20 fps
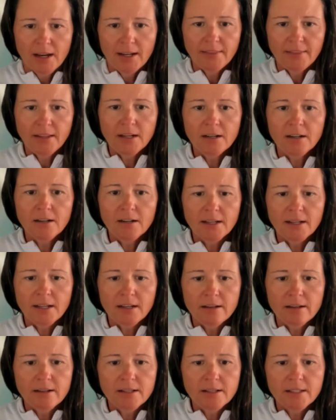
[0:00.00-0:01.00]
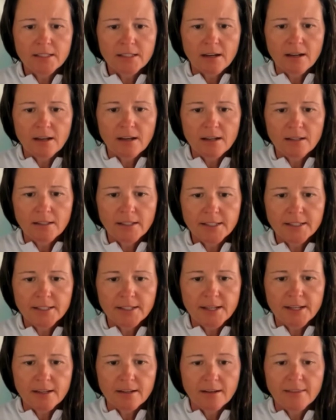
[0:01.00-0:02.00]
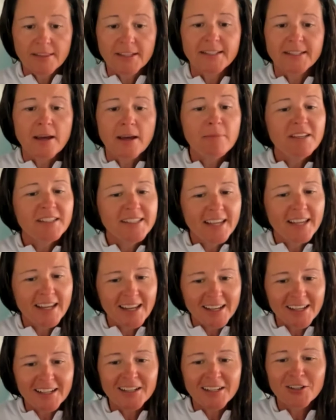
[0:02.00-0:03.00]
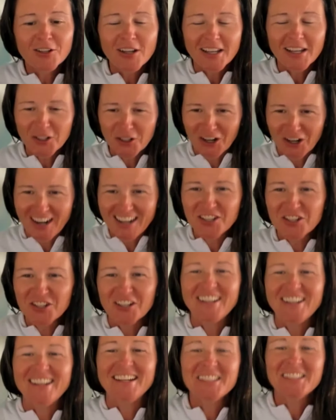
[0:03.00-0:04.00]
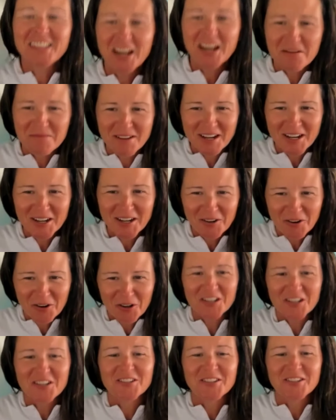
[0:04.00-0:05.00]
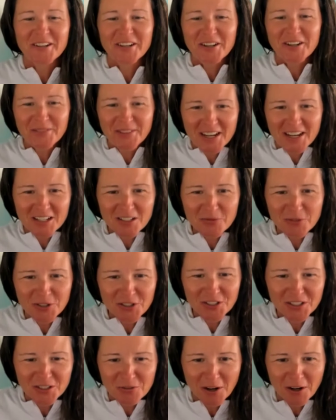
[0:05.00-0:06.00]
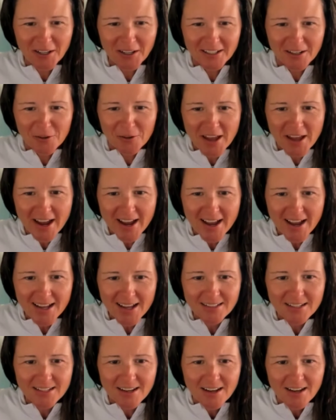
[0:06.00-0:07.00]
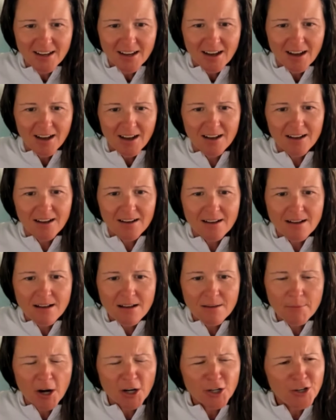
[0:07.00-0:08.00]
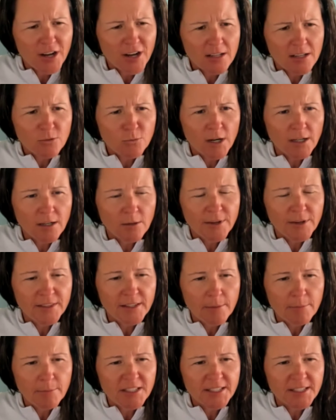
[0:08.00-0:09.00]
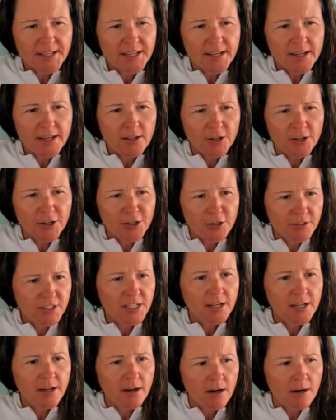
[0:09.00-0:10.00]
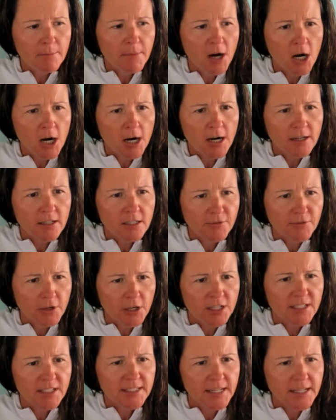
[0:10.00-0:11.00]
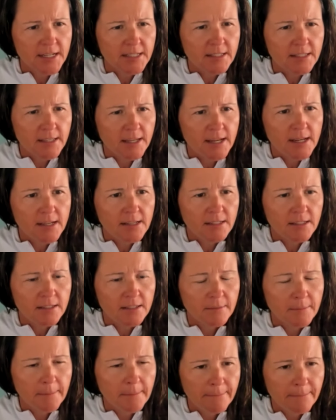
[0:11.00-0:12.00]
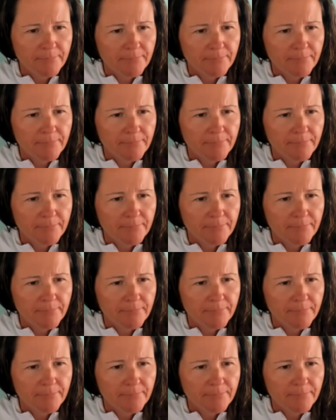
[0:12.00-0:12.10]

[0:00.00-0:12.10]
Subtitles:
And there is, let's see, the WTN integration is coming in CourtReserve. Yes, we're still working on that. Are you guys working with WTN or UTR, Mark, as far as tennis leagues?